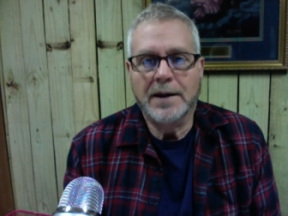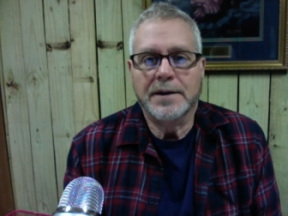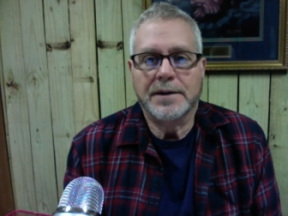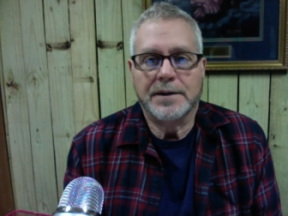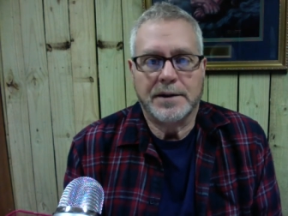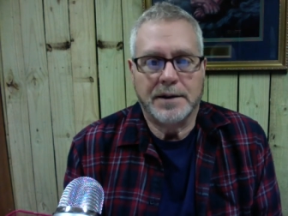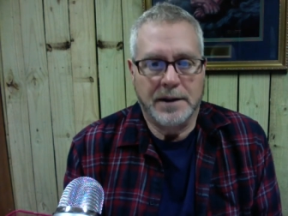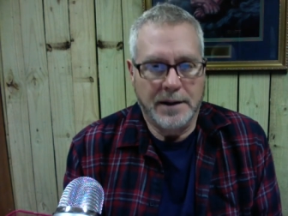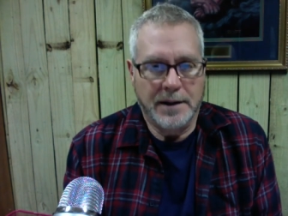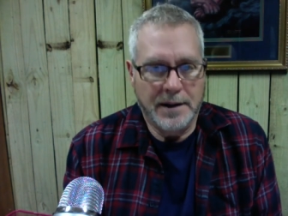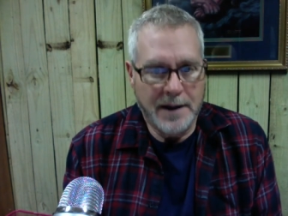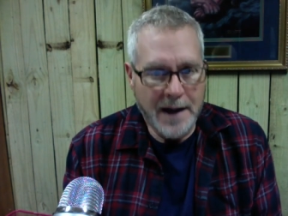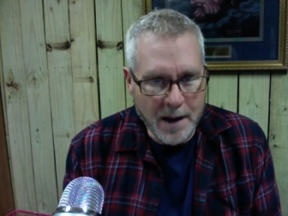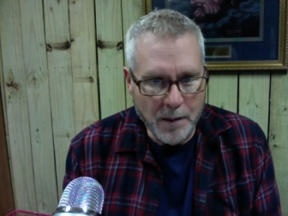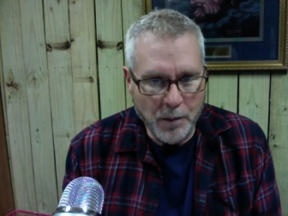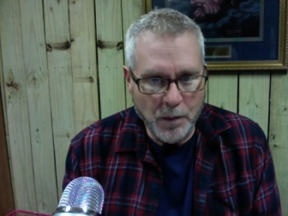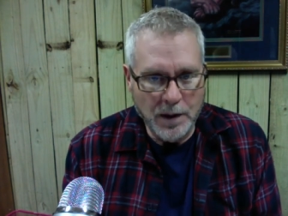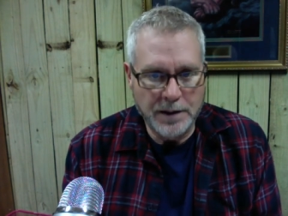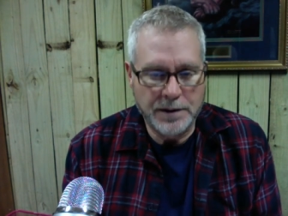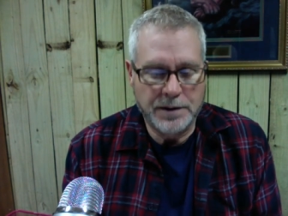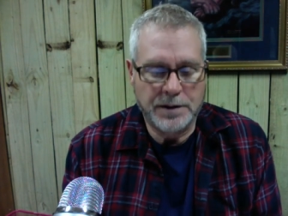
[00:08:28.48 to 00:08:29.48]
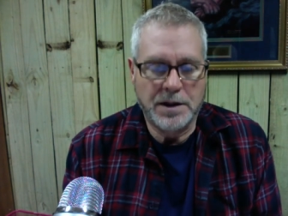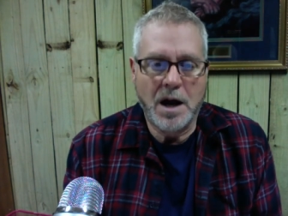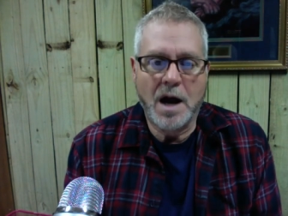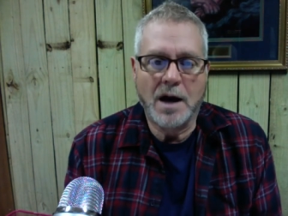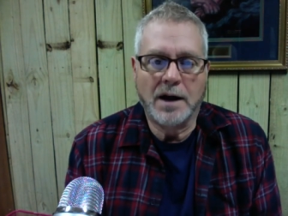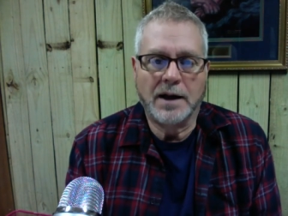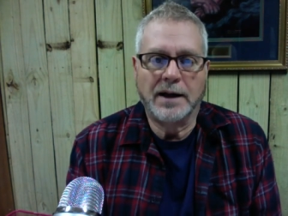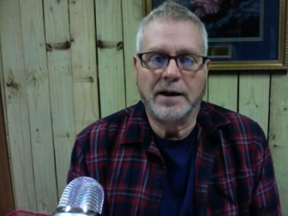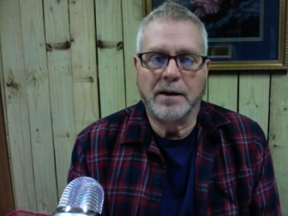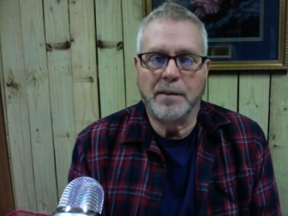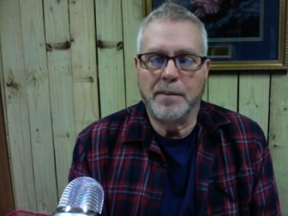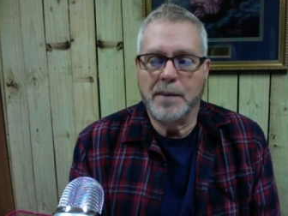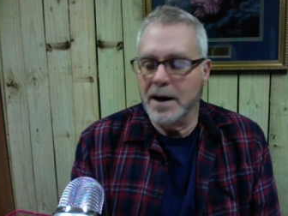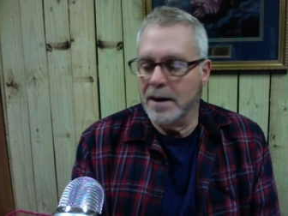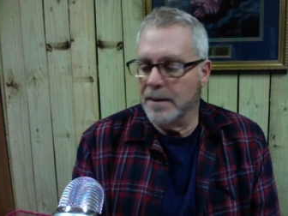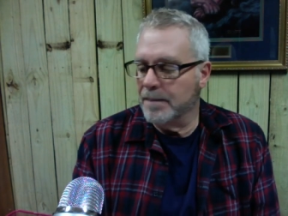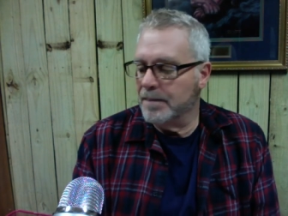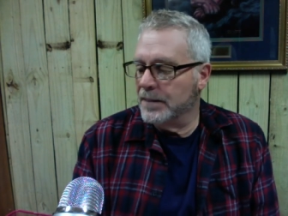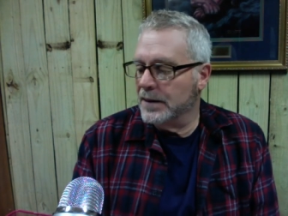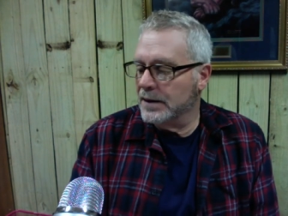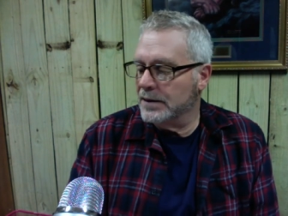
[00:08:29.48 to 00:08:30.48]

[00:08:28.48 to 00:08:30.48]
It's not what it's talking about.